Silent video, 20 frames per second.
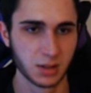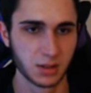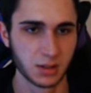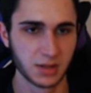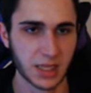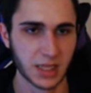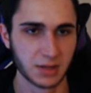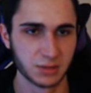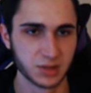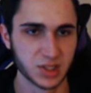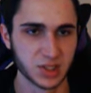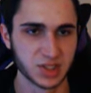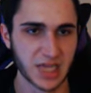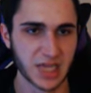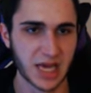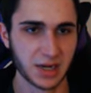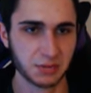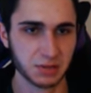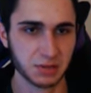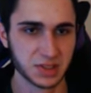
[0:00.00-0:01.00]
that were just
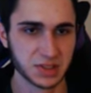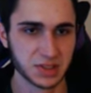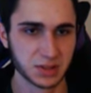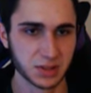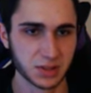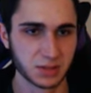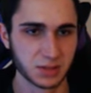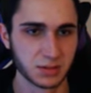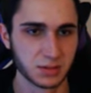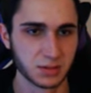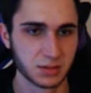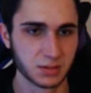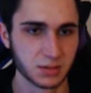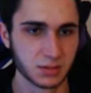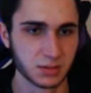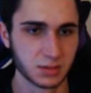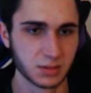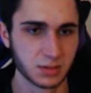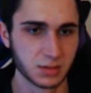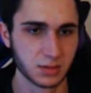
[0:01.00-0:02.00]
added recently.
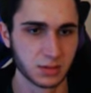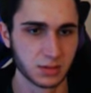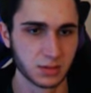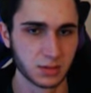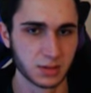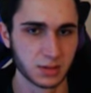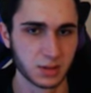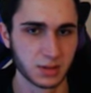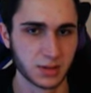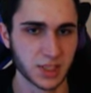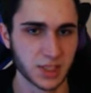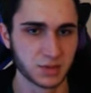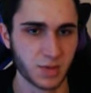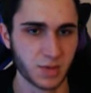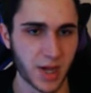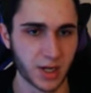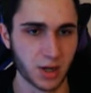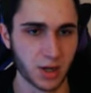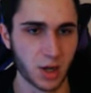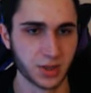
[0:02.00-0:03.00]
That's why
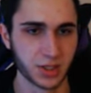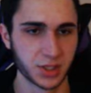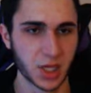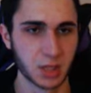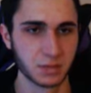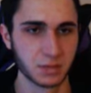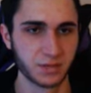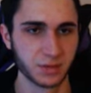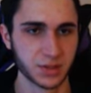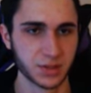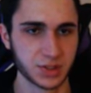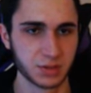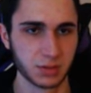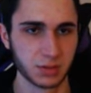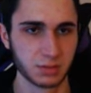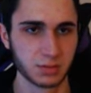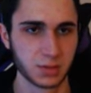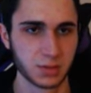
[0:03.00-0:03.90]
I call it the calm before the storm.